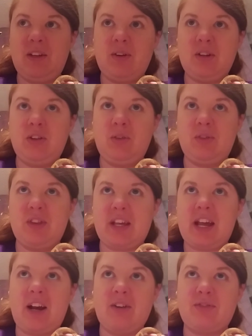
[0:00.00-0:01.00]
you can use the
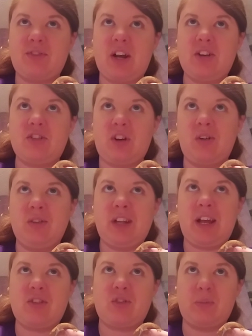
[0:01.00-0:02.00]
Carefresh
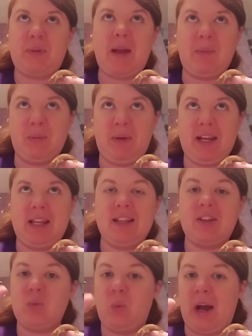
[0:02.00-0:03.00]
all-natural paper bedding
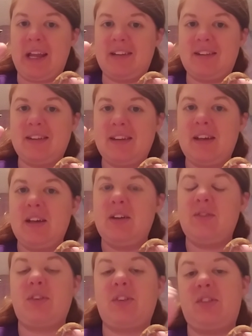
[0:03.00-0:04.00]
that's white
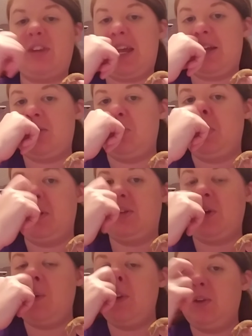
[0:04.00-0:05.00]
for snakes, but
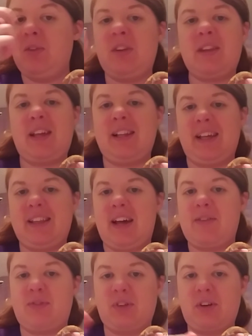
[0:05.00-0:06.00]
don't use anything like
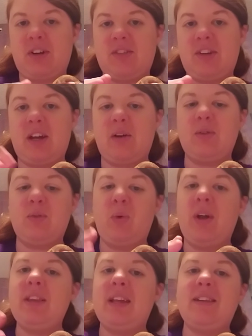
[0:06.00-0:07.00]
that for crested geckos.
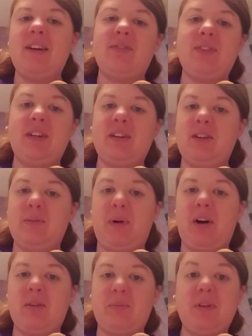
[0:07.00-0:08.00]
One, they definitely could
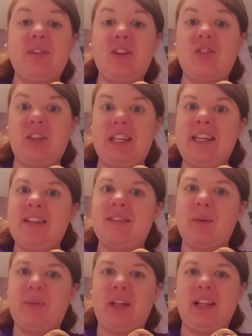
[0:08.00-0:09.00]
potentially eat
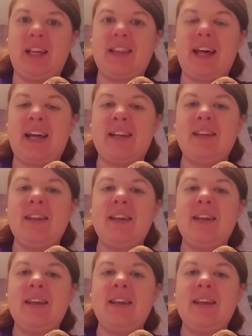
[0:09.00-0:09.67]
something like that,